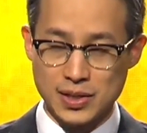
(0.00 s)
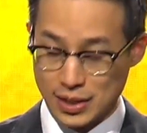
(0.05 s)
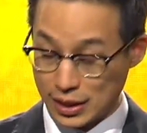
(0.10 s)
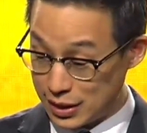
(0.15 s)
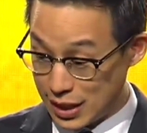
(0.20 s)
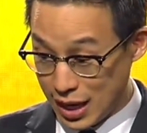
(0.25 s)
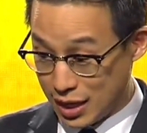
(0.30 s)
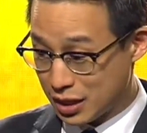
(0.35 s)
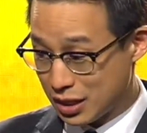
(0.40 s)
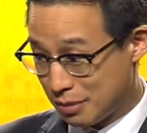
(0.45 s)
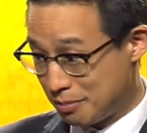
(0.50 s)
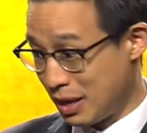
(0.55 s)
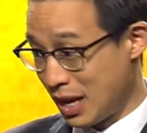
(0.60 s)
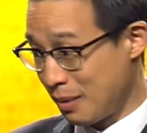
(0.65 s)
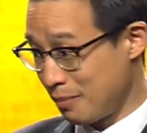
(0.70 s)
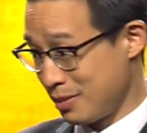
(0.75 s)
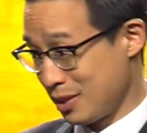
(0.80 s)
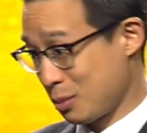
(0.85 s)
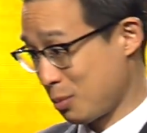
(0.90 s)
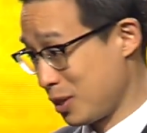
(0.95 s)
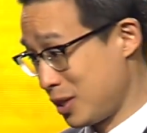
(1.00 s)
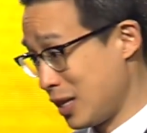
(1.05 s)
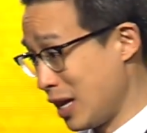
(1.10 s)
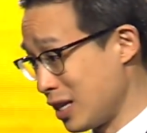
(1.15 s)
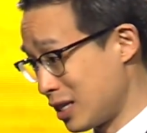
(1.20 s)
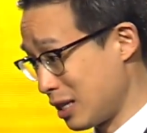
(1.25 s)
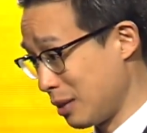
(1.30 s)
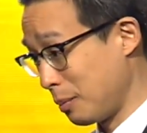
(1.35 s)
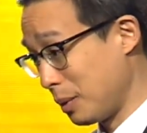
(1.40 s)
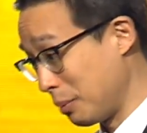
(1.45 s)
The Ten Commandments was
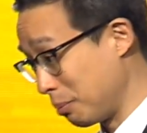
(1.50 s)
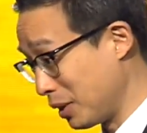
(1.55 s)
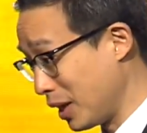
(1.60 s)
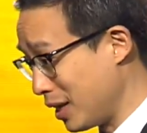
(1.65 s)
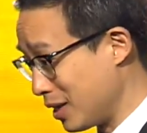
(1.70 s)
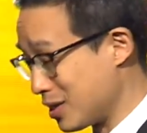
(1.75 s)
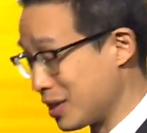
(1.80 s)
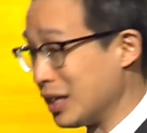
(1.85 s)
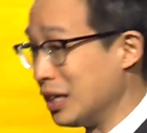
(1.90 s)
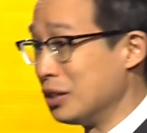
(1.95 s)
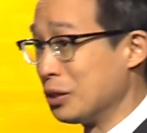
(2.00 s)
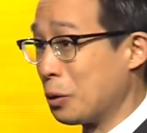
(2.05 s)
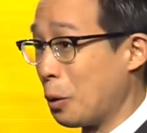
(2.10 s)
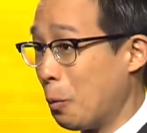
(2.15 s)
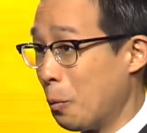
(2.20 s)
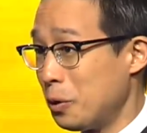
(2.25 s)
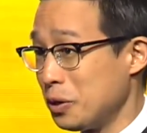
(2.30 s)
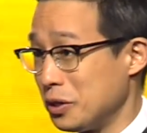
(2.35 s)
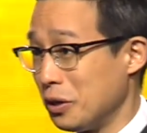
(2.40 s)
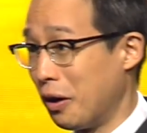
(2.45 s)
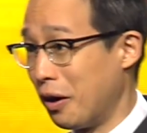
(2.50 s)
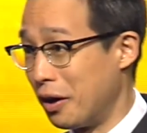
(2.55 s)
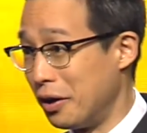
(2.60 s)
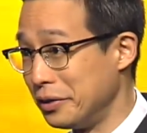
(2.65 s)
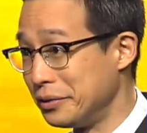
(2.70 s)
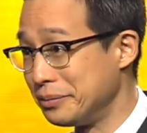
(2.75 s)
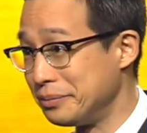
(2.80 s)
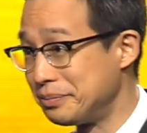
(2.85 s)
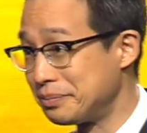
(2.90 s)
not to be placed in the courtyard.